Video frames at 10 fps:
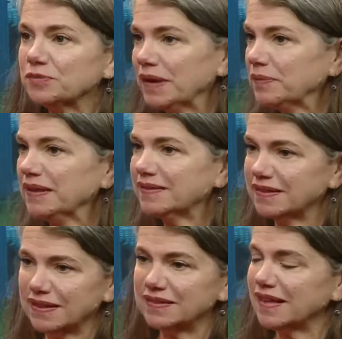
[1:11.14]
maybe
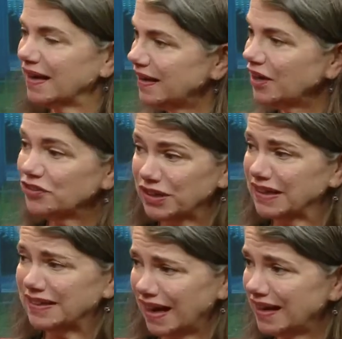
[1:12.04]
six to eight hundred
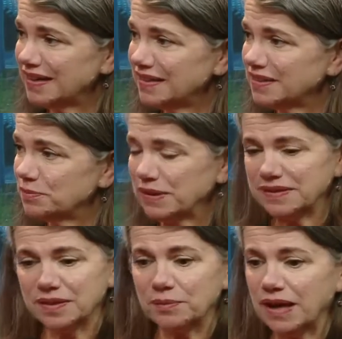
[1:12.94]
a night,
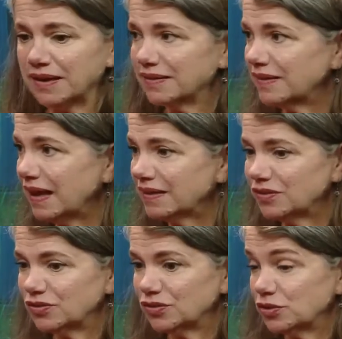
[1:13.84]
but some nights
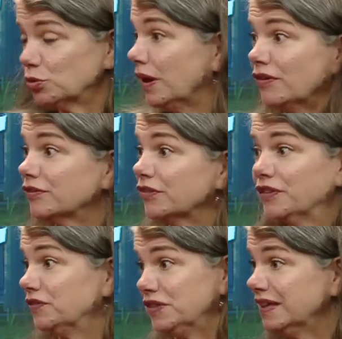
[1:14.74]
that's twelve or
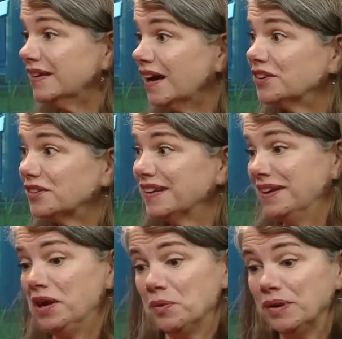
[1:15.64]
fifteen
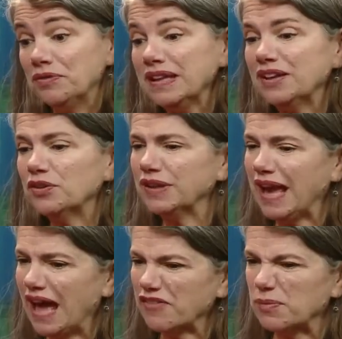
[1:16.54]
hundred. We really only
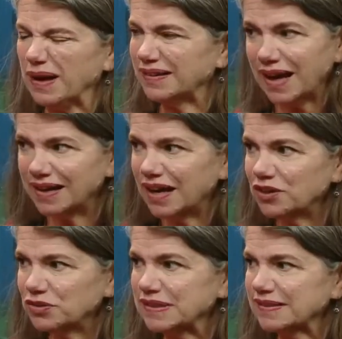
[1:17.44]
have about nine
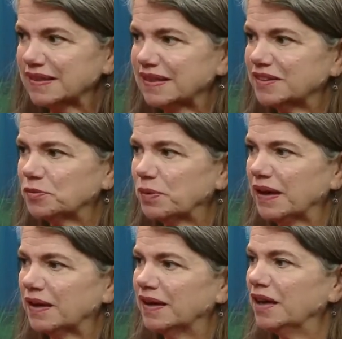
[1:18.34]
hundred seats,
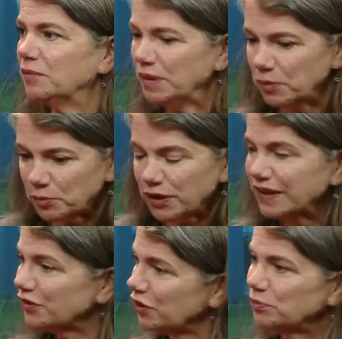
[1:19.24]
but people
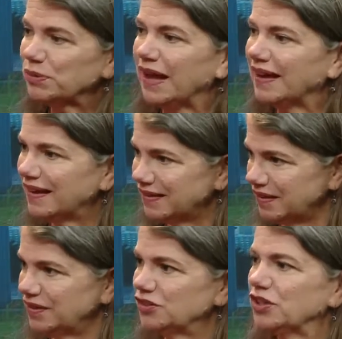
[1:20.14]
bring their own blankets
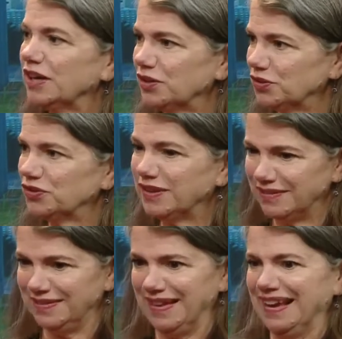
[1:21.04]
and chairs,
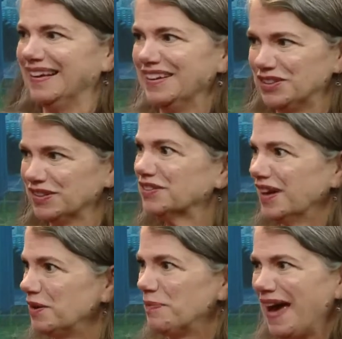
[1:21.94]
and and it just
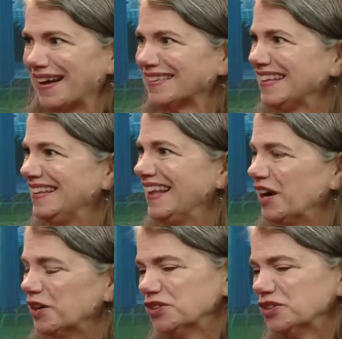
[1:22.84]
kind of packs in there. Yes.